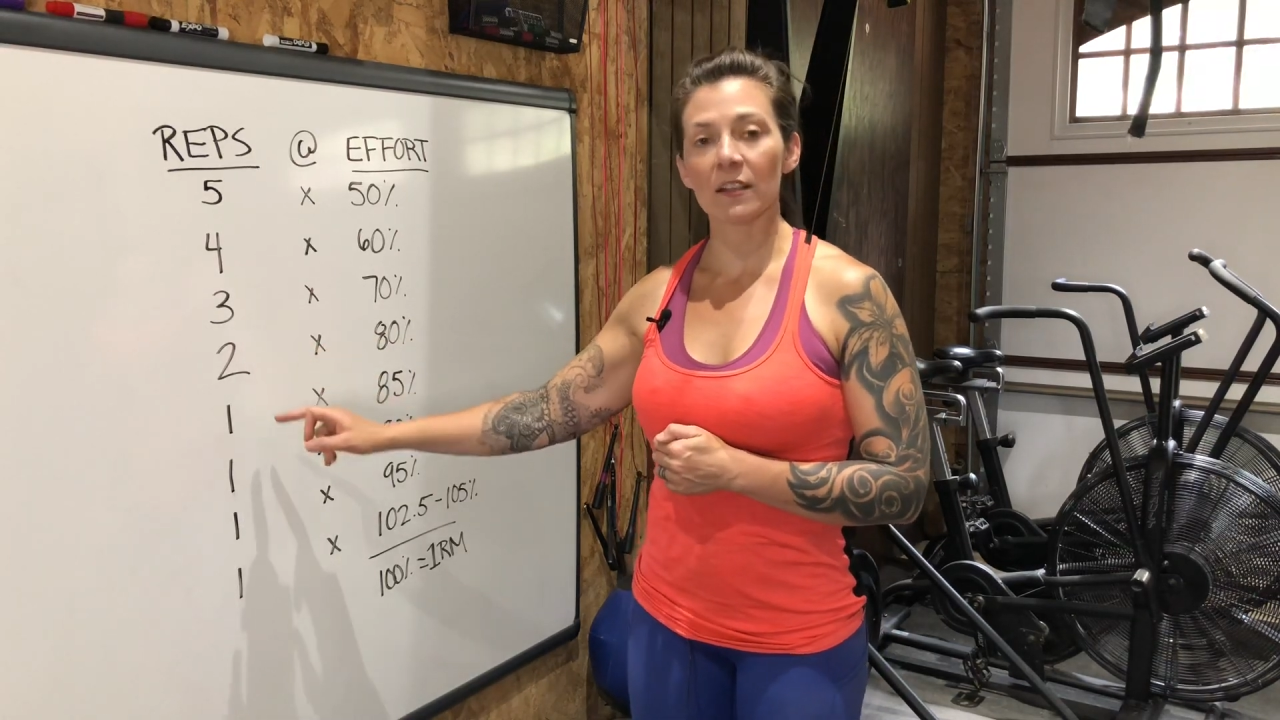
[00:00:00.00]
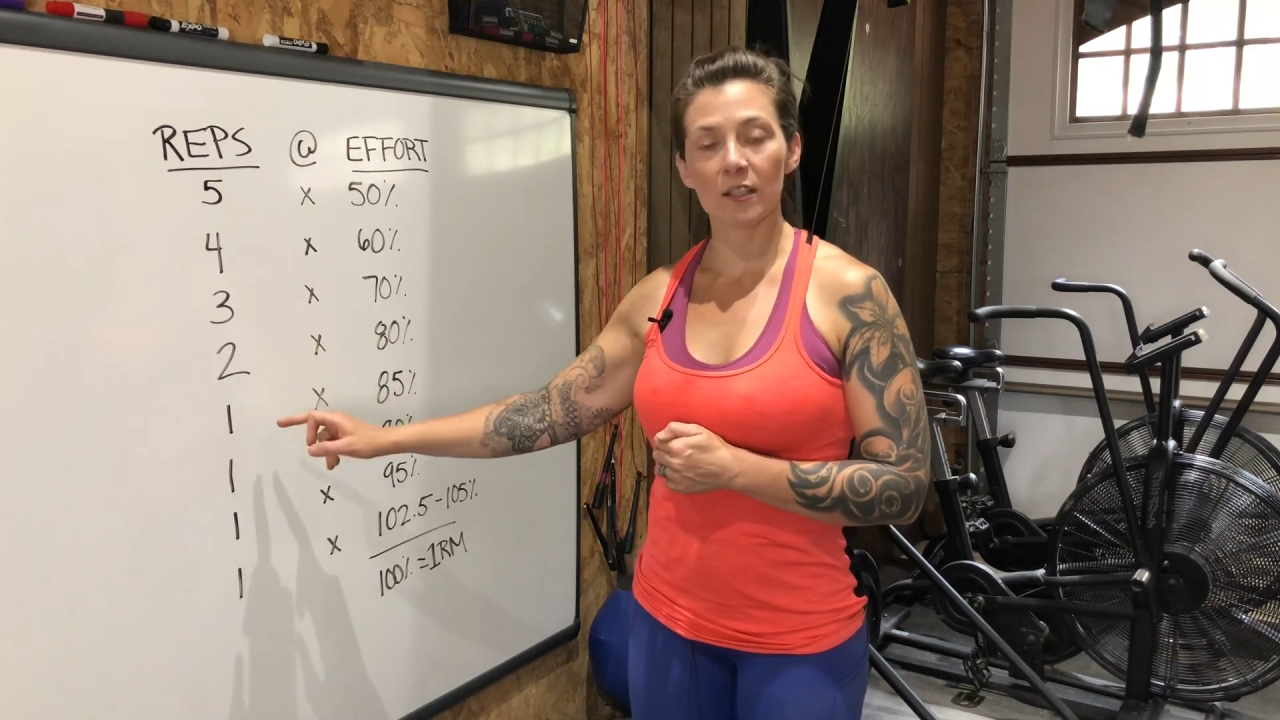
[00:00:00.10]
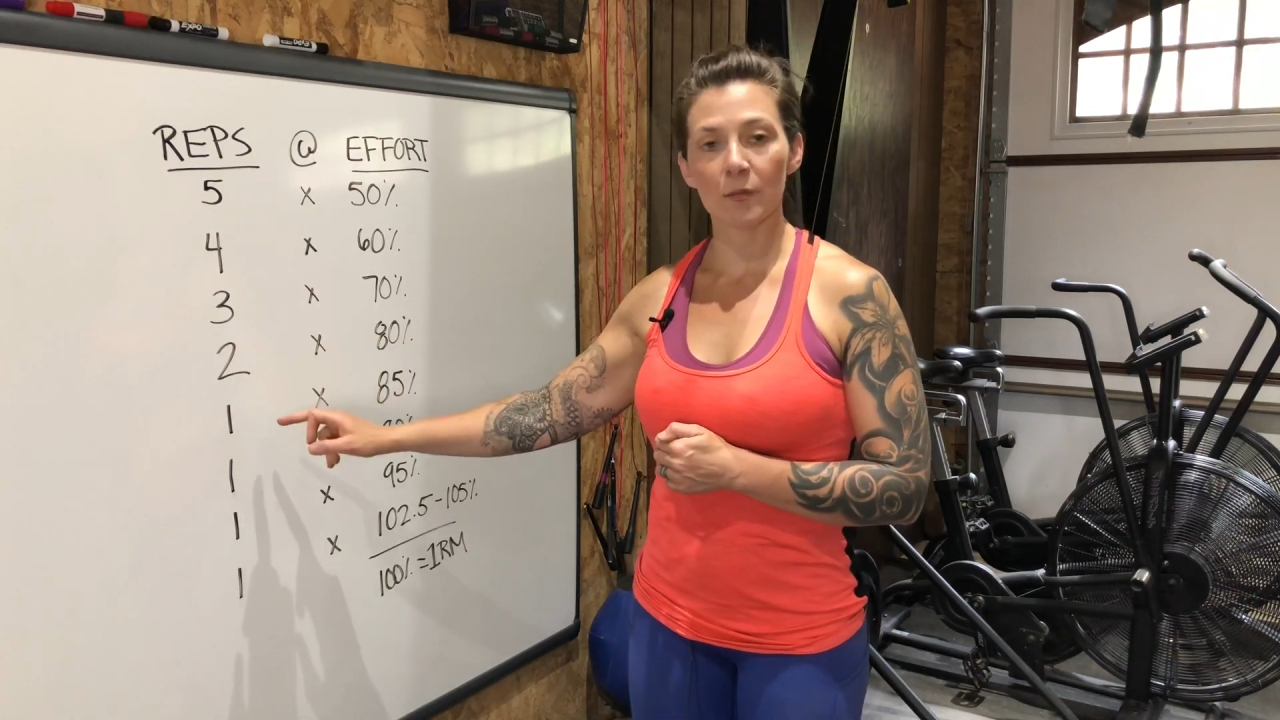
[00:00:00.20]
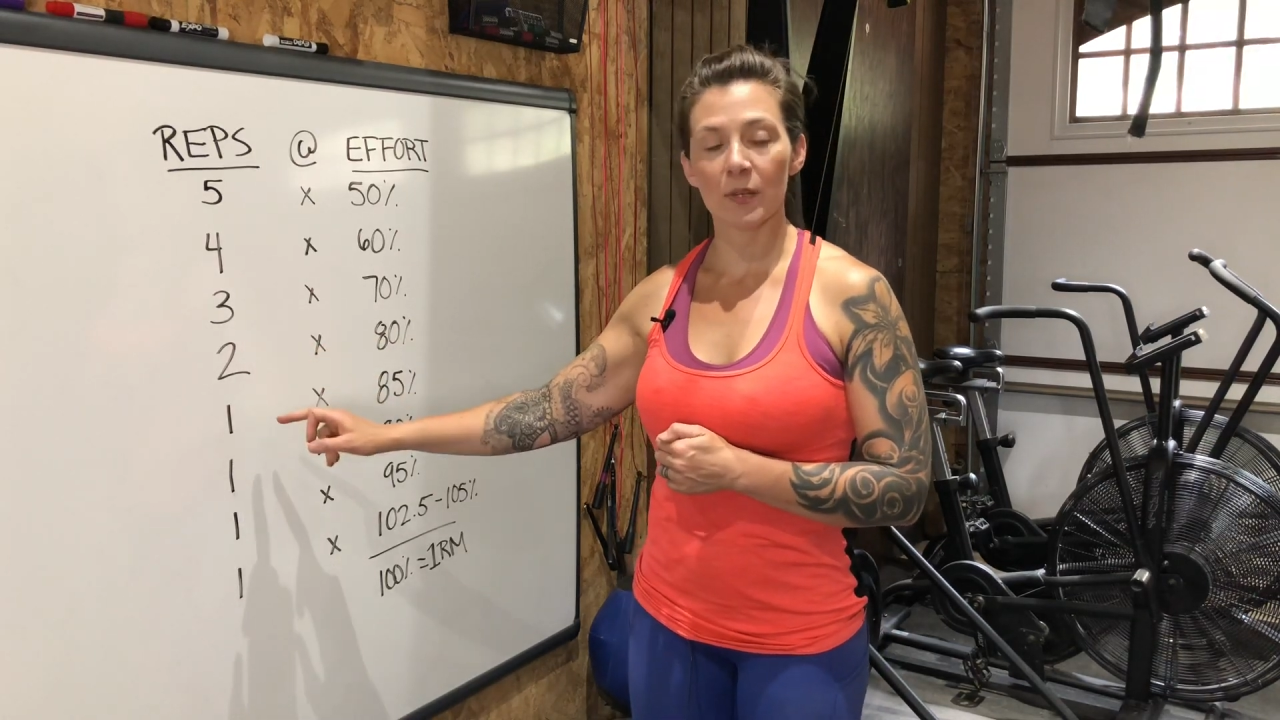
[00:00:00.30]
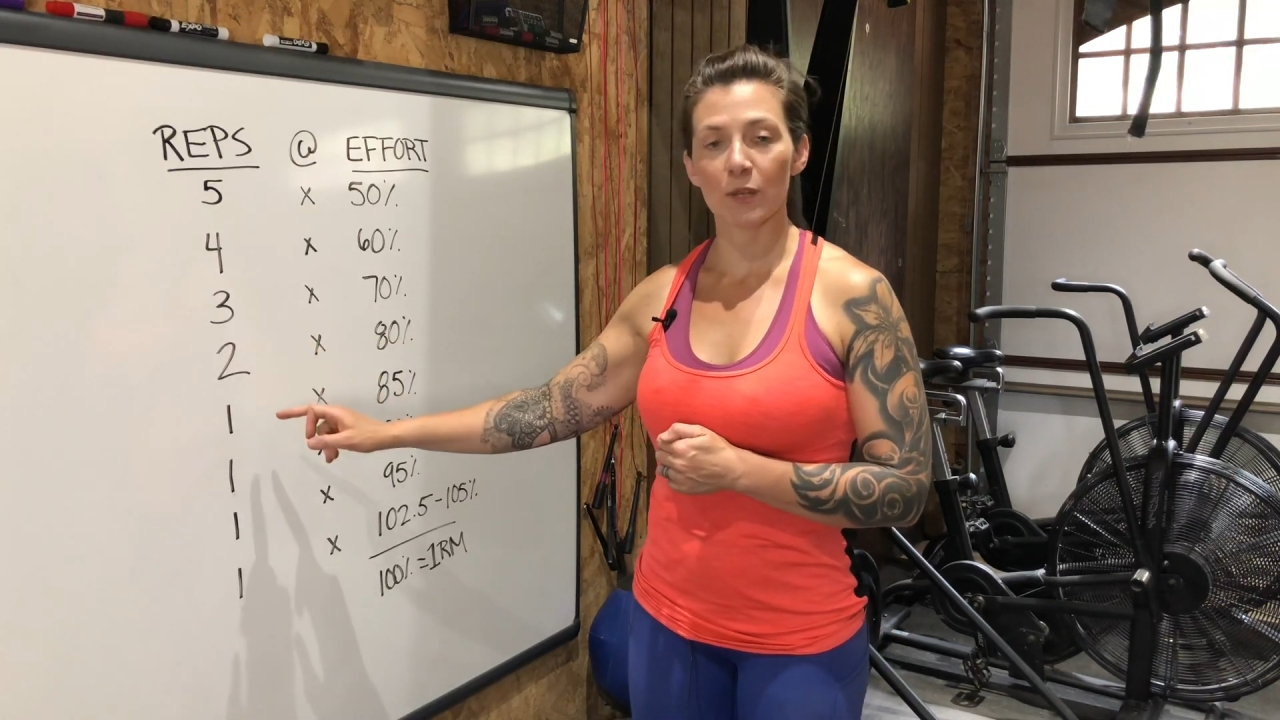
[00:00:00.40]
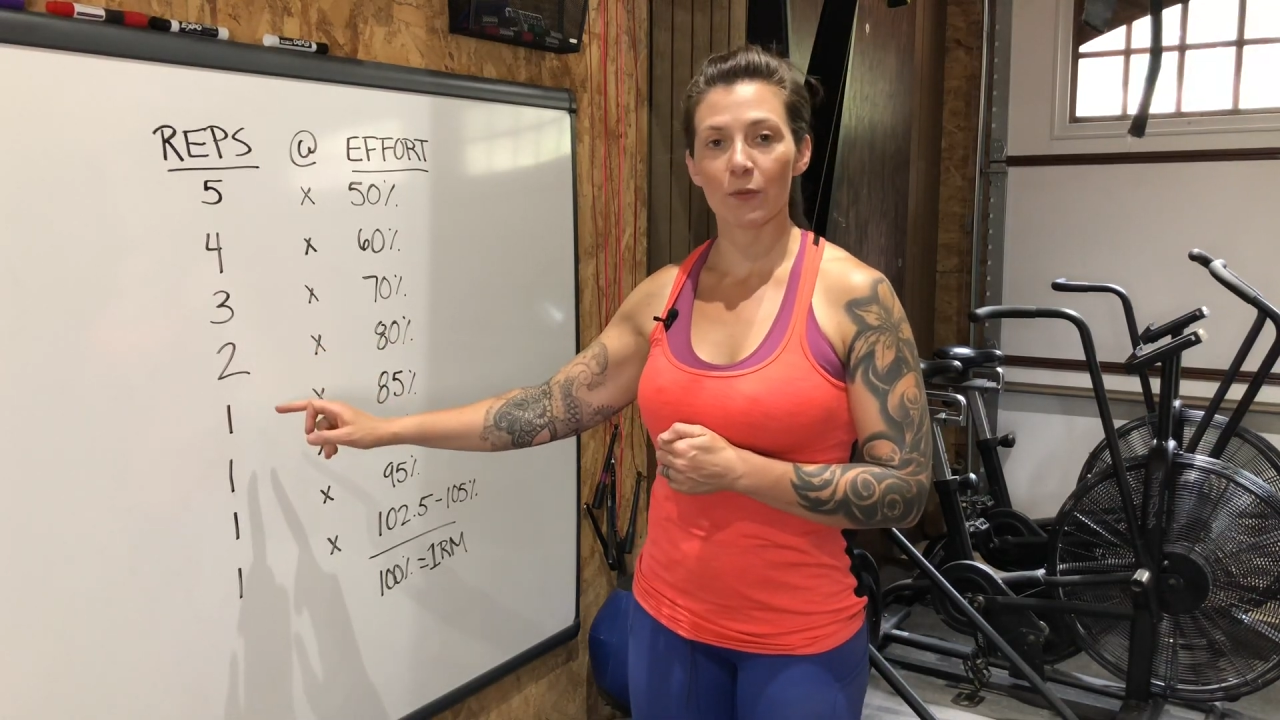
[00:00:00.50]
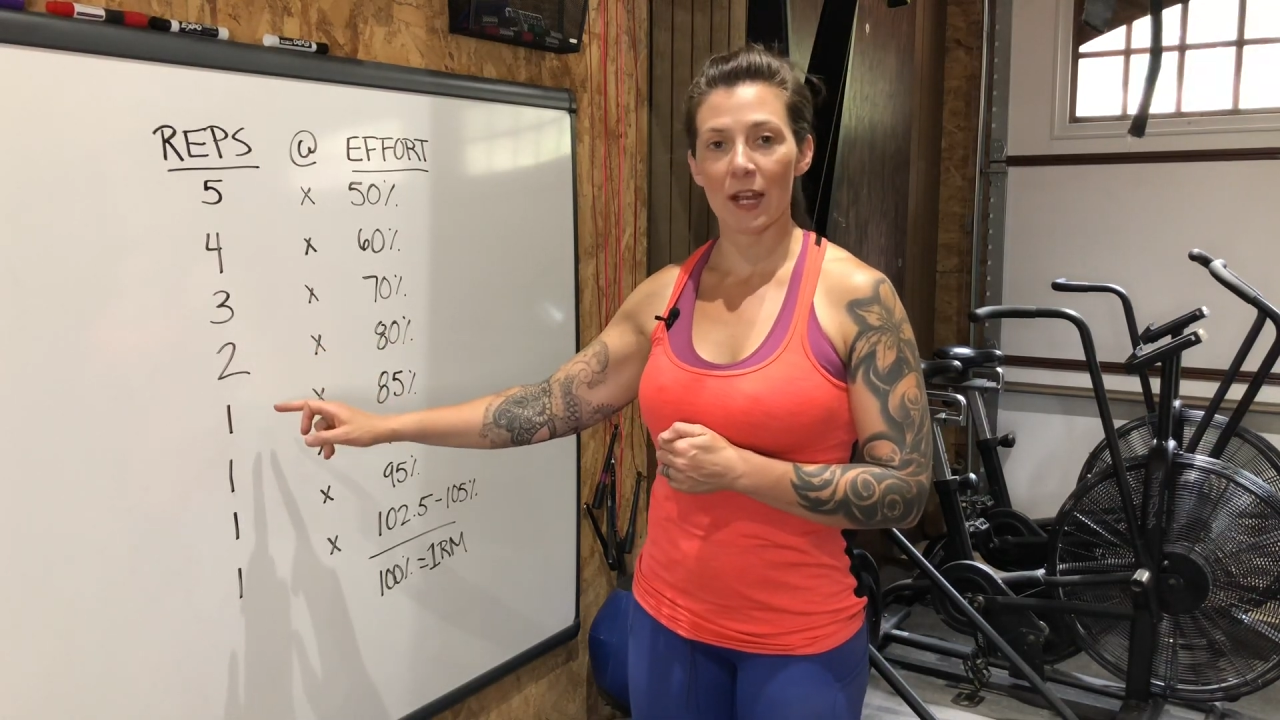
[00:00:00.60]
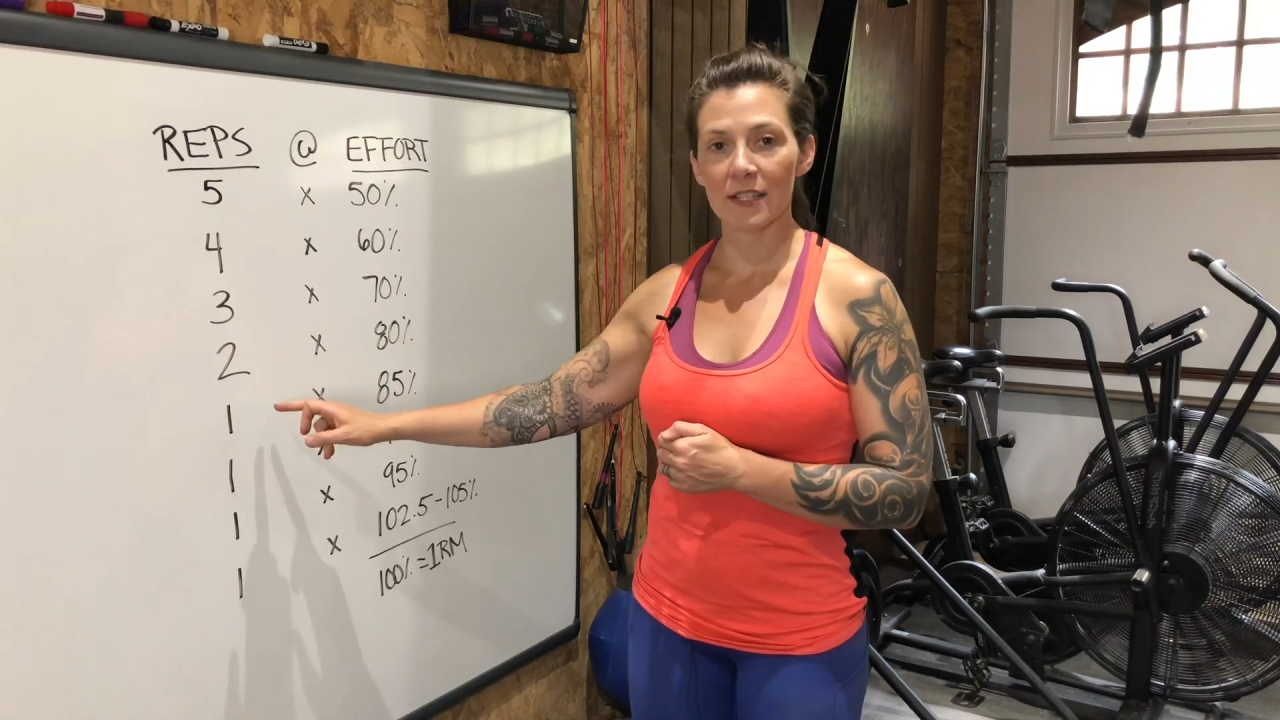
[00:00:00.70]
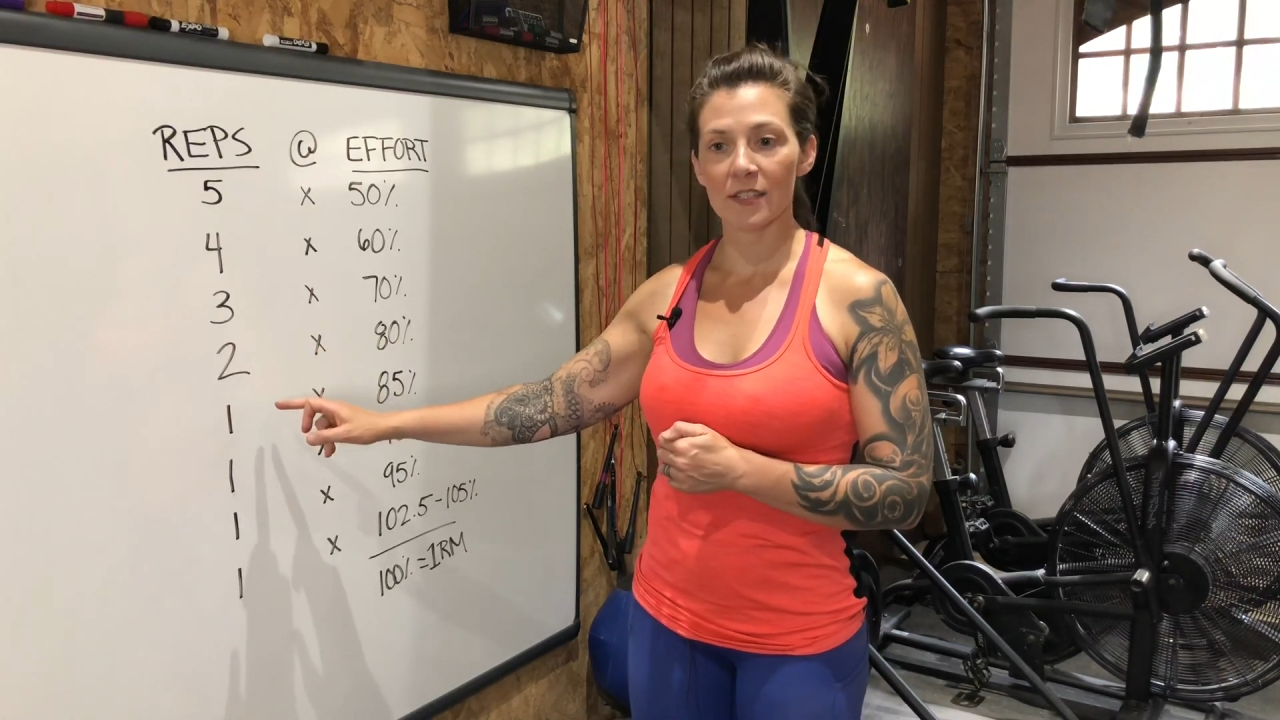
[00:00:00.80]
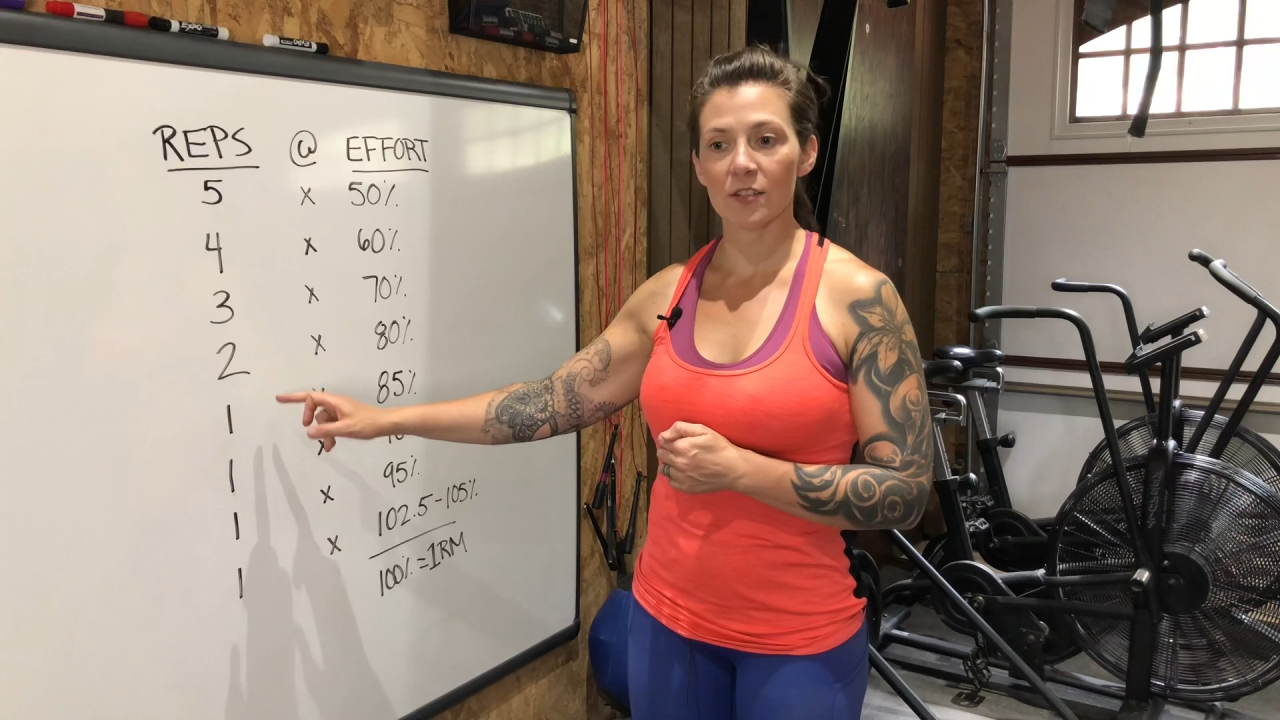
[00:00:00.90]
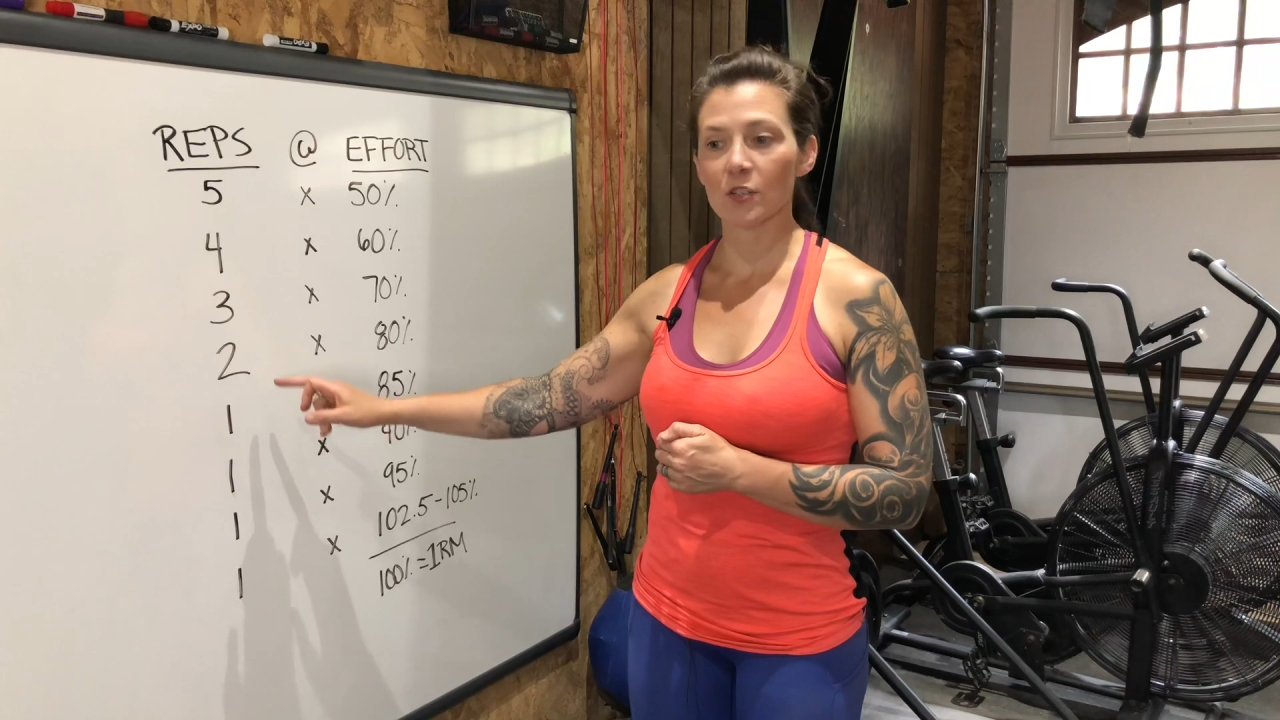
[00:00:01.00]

little bit of rest.